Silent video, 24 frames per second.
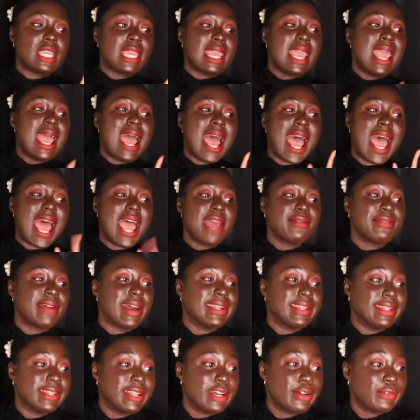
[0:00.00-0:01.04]
say, I've
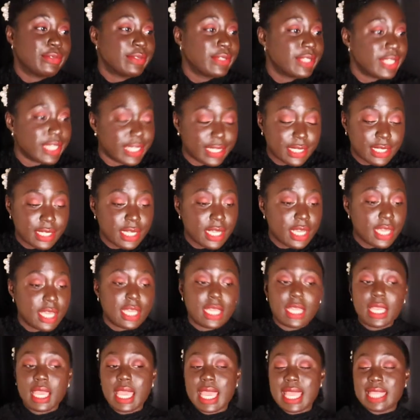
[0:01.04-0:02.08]
had enough of this.
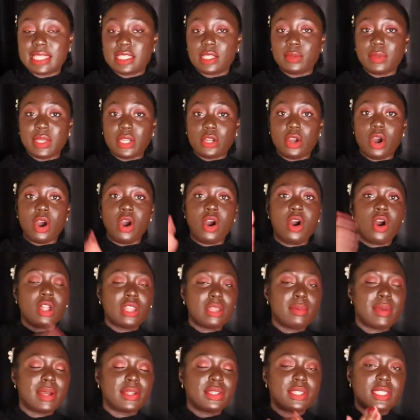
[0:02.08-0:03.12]
It's been
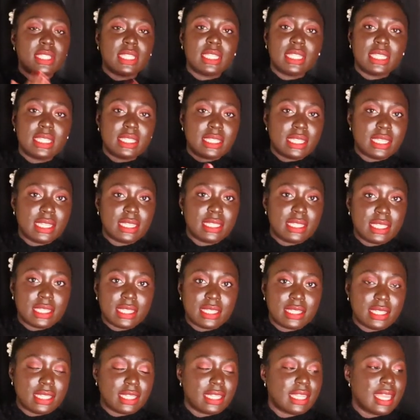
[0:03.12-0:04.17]
all about Cindy,
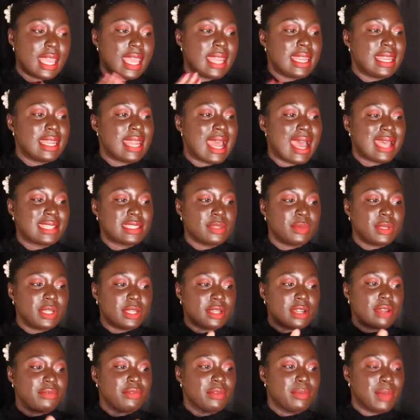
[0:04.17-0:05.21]
and it hasn't
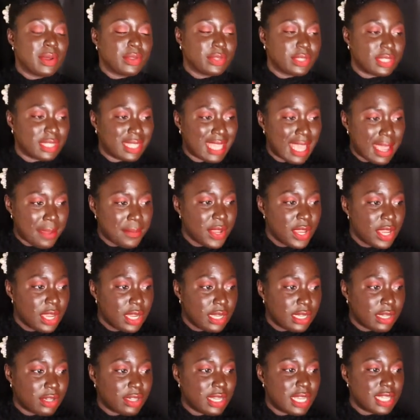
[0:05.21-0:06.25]
been enough about them,
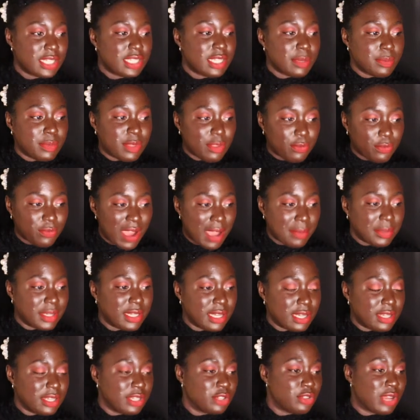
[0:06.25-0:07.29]
their relationship, the
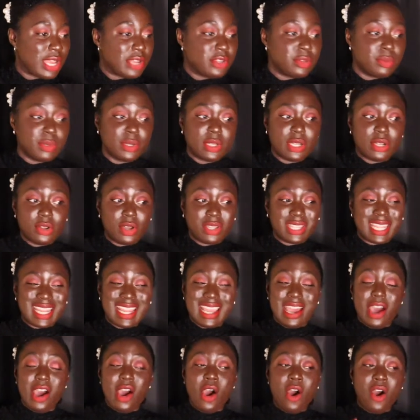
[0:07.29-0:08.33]
family that they're trying to build and all
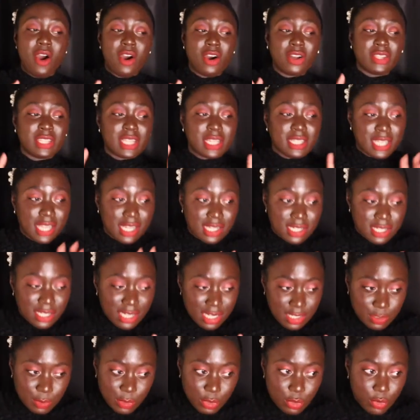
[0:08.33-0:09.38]
that. All the
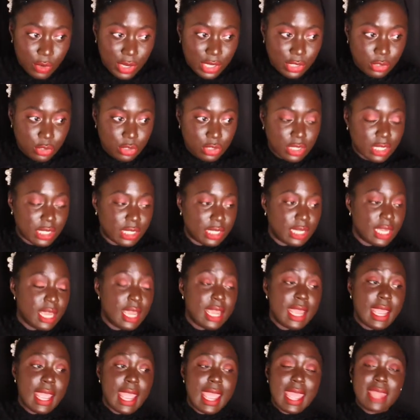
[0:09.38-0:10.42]
attention has been going to Cindy.
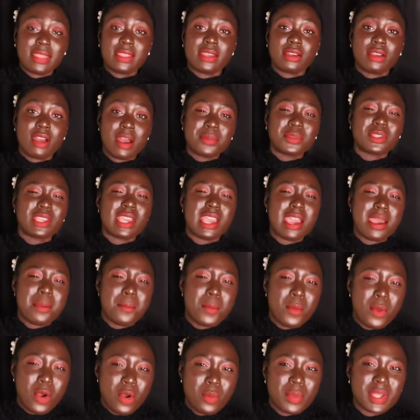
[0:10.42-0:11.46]
And there comes
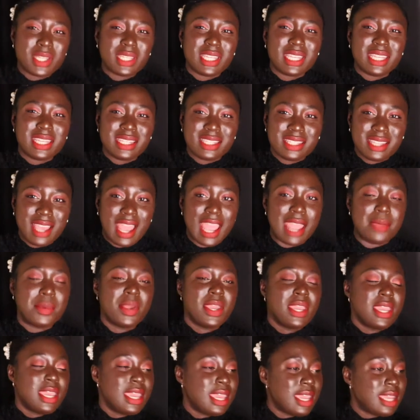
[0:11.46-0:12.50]
a moment in
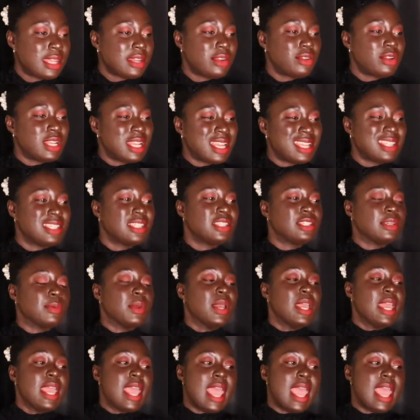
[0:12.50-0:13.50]
time, in a relationship,